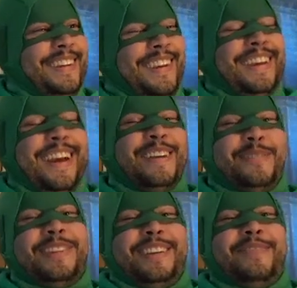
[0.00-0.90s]
it kind
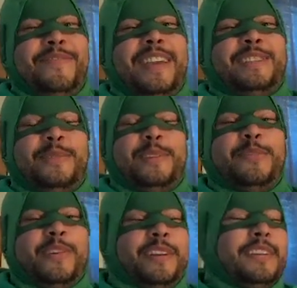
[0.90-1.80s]
of makes it really
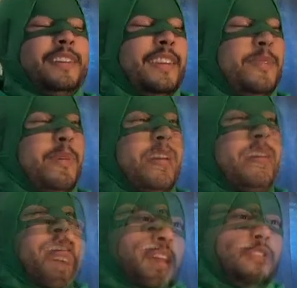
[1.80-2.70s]
funny to think about it.
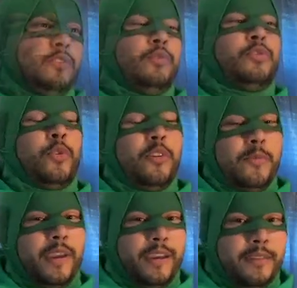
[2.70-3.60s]
I do
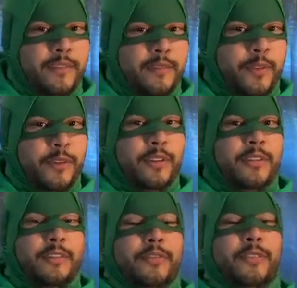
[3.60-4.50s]
ToyMan
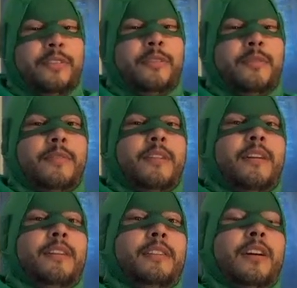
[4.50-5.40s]
for
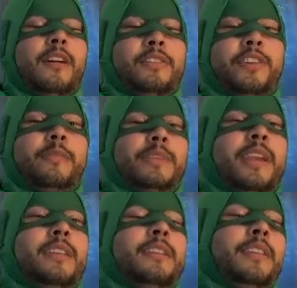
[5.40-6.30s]
James
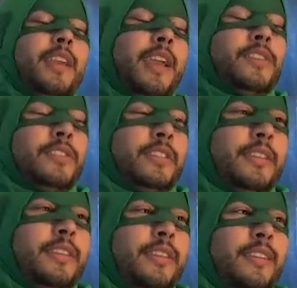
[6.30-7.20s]
Hannon. He
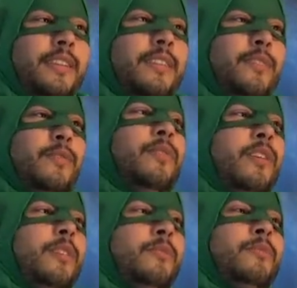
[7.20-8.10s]
actually
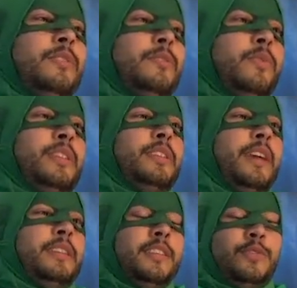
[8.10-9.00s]
was the reason
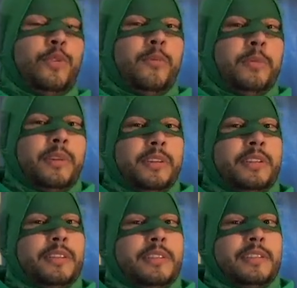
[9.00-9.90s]
I did ToyMan
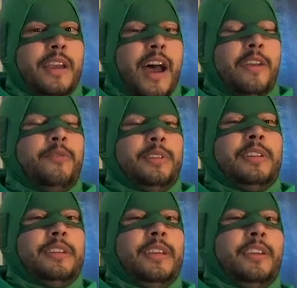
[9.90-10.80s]
because I
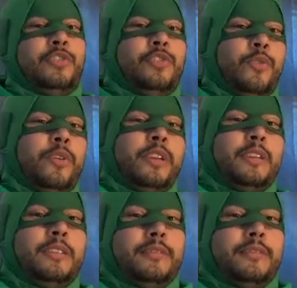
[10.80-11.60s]
really enjoy